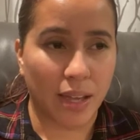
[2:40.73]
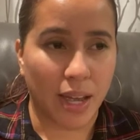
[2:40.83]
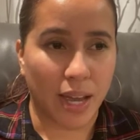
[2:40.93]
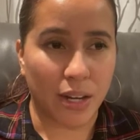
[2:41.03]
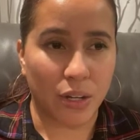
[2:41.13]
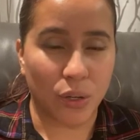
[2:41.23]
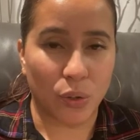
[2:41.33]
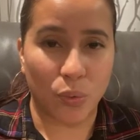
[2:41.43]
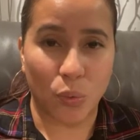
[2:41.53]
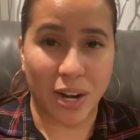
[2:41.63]
I
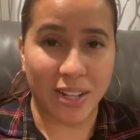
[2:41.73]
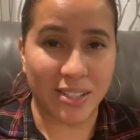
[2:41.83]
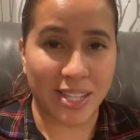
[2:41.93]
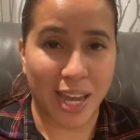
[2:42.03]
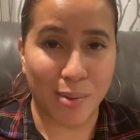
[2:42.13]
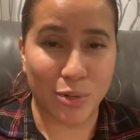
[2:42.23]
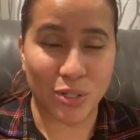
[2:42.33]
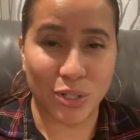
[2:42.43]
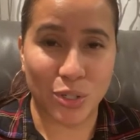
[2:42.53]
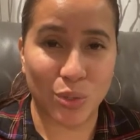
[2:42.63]
know wireless
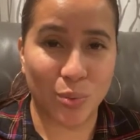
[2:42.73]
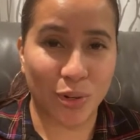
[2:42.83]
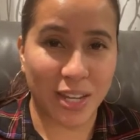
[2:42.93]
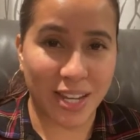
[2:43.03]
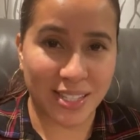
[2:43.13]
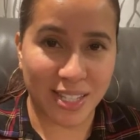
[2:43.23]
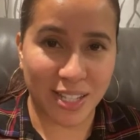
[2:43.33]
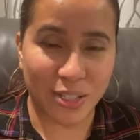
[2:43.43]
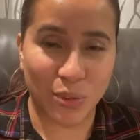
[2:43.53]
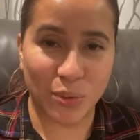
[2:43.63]
cameras are super easy
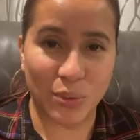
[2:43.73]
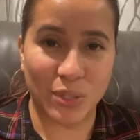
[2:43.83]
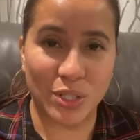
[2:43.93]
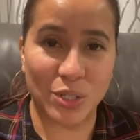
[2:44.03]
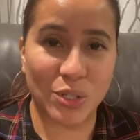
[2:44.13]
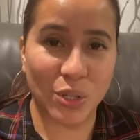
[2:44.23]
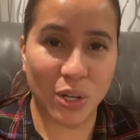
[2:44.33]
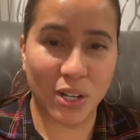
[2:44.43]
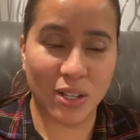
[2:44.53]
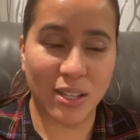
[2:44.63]
to
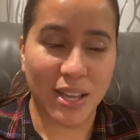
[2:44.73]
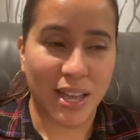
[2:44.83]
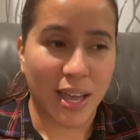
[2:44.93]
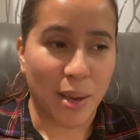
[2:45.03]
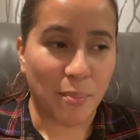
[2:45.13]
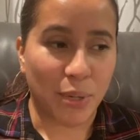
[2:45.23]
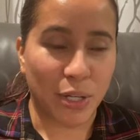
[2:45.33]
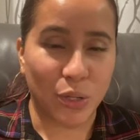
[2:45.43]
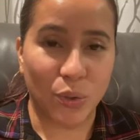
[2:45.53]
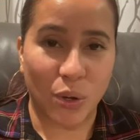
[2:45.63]
install, but
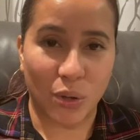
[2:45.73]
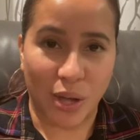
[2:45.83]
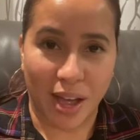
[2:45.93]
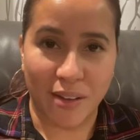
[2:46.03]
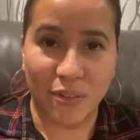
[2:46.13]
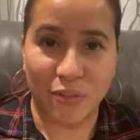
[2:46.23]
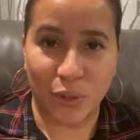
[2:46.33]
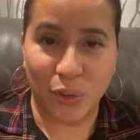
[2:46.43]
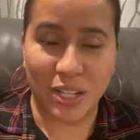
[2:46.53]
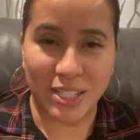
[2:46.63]
you have a
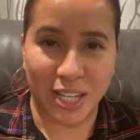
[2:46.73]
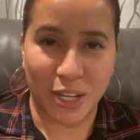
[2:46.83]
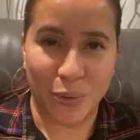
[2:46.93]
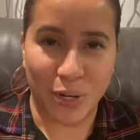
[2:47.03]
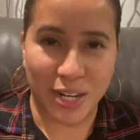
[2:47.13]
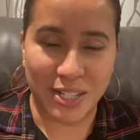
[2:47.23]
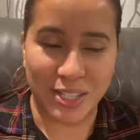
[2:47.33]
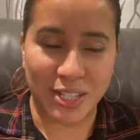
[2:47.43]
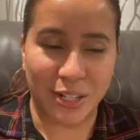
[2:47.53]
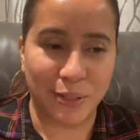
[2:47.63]
few things that you want to
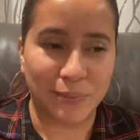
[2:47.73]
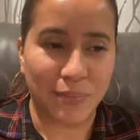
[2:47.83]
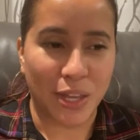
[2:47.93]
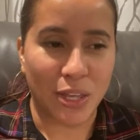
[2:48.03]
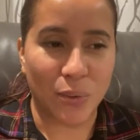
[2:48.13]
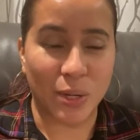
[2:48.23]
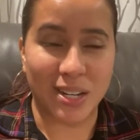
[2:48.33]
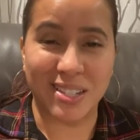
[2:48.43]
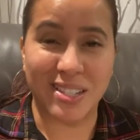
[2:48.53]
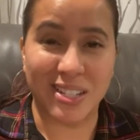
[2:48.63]
consider. You want to
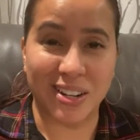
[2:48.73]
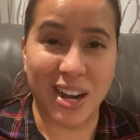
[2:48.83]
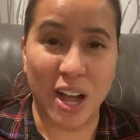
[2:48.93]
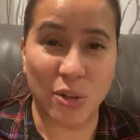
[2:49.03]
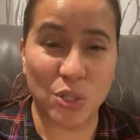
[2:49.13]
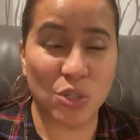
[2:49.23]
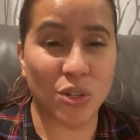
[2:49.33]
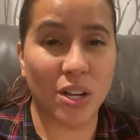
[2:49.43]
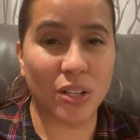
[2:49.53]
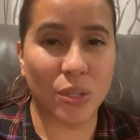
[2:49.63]
consider how
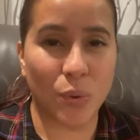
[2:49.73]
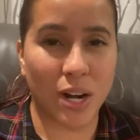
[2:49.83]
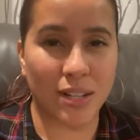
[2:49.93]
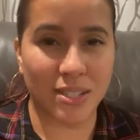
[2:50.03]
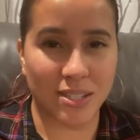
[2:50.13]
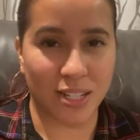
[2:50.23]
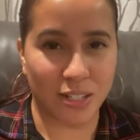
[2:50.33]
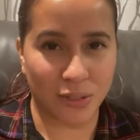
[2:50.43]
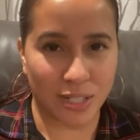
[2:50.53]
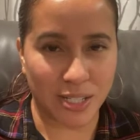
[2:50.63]
strong the wireless
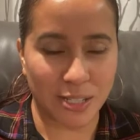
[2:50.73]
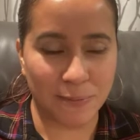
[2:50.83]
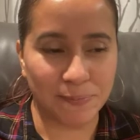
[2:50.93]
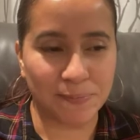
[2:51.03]
signal is,